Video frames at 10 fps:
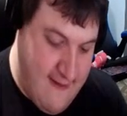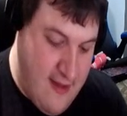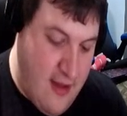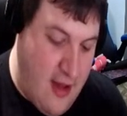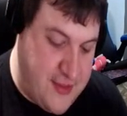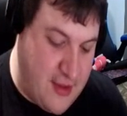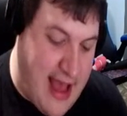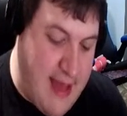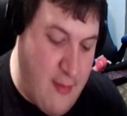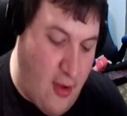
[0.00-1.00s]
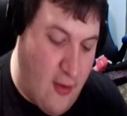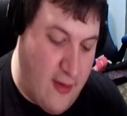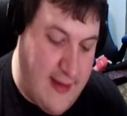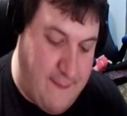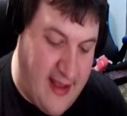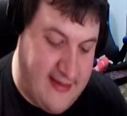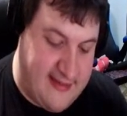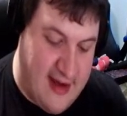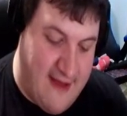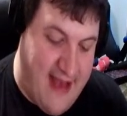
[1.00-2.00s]
Also, I'm already
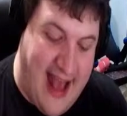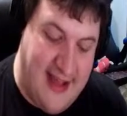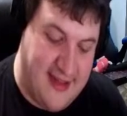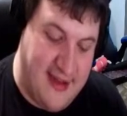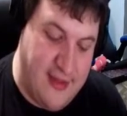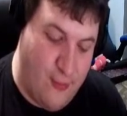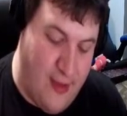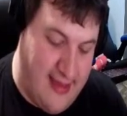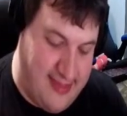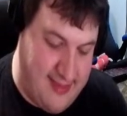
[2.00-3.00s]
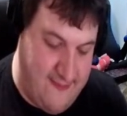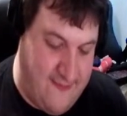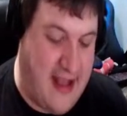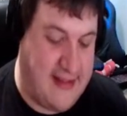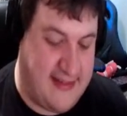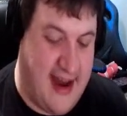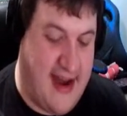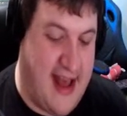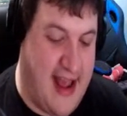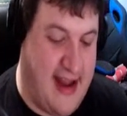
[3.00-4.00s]
pissed enough as is with Fate Stay
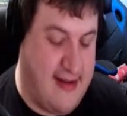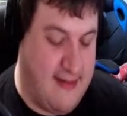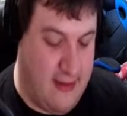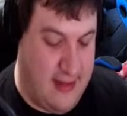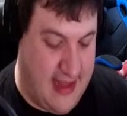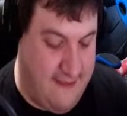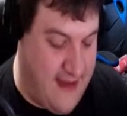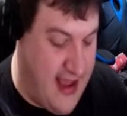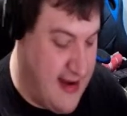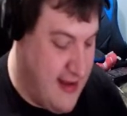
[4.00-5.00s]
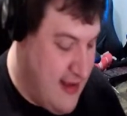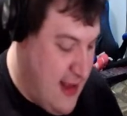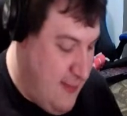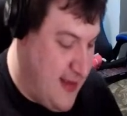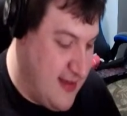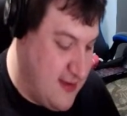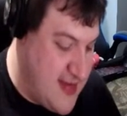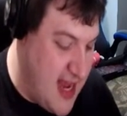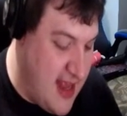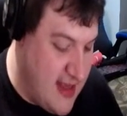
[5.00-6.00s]
Night, with, like, Fate, because they're
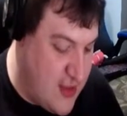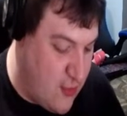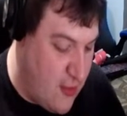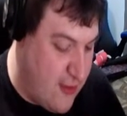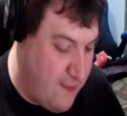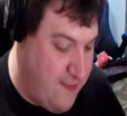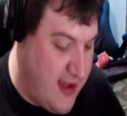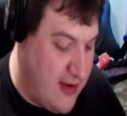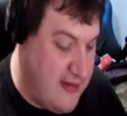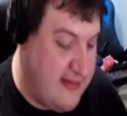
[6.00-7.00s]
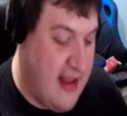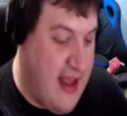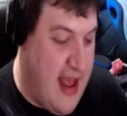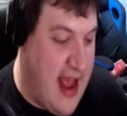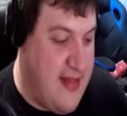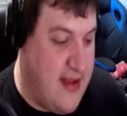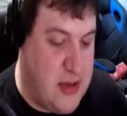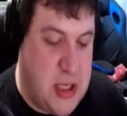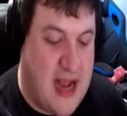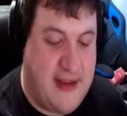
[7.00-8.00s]
taking historical figures, and they're
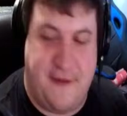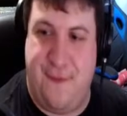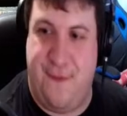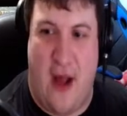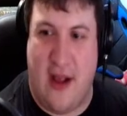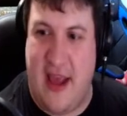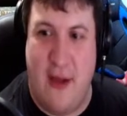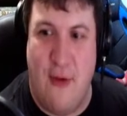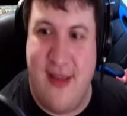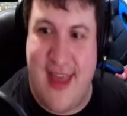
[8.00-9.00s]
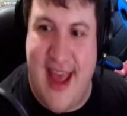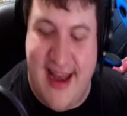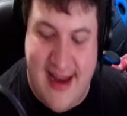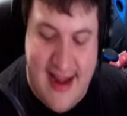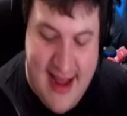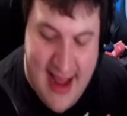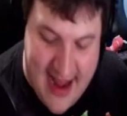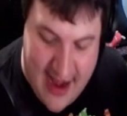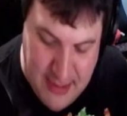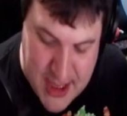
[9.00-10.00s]
just fucking with it,
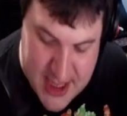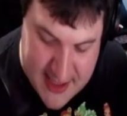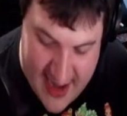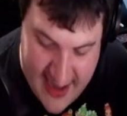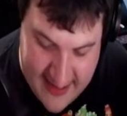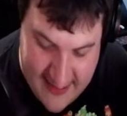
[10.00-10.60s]
and I'm just like...